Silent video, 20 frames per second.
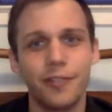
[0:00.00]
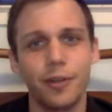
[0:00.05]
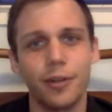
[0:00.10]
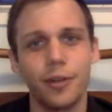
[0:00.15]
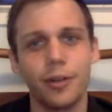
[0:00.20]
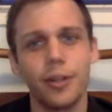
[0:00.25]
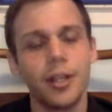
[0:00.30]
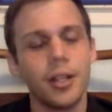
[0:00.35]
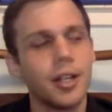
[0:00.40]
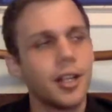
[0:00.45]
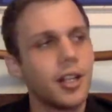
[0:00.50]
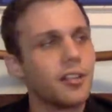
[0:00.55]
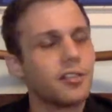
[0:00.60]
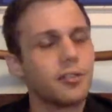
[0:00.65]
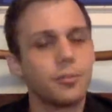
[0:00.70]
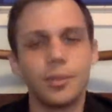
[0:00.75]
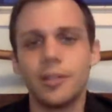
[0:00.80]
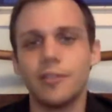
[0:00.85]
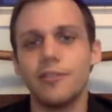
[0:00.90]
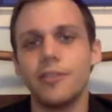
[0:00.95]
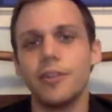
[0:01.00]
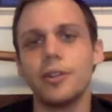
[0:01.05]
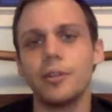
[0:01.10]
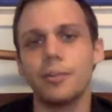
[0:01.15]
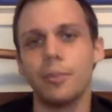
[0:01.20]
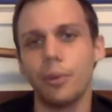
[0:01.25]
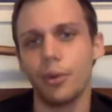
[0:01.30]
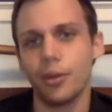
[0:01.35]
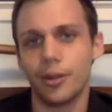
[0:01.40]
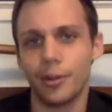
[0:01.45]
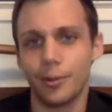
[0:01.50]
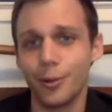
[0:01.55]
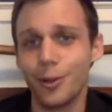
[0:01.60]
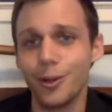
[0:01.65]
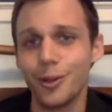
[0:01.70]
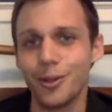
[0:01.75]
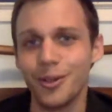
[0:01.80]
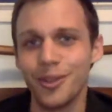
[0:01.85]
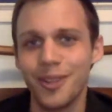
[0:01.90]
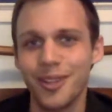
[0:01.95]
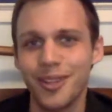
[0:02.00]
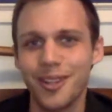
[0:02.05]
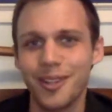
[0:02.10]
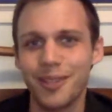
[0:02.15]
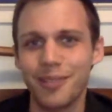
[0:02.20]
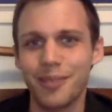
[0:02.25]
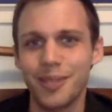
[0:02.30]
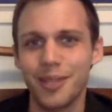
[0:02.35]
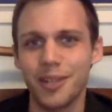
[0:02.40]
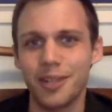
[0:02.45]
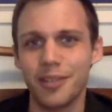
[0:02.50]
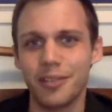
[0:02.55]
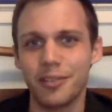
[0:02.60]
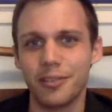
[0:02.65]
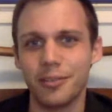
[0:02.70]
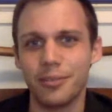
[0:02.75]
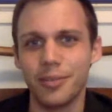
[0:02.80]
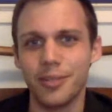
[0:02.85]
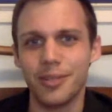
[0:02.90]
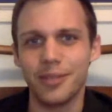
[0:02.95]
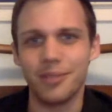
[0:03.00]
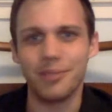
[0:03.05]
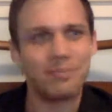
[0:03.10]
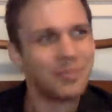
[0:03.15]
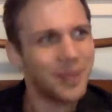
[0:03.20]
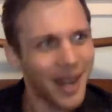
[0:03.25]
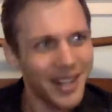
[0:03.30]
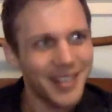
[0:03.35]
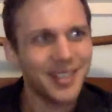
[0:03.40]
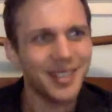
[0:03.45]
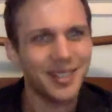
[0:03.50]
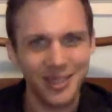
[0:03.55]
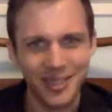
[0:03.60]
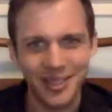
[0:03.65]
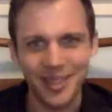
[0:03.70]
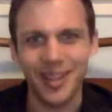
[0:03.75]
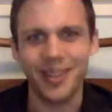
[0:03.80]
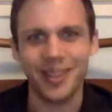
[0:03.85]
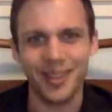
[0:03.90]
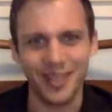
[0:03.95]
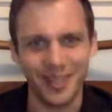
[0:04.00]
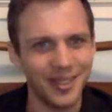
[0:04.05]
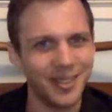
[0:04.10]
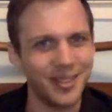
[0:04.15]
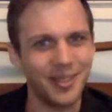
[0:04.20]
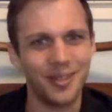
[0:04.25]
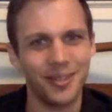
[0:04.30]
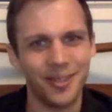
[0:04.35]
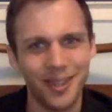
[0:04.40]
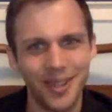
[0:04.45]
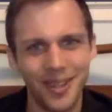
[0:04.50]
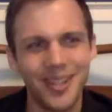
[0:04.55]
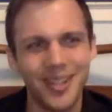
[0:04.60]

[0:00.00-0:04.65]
Well, this would be a very boring world mm-hmm. because there'd be practically nothing new.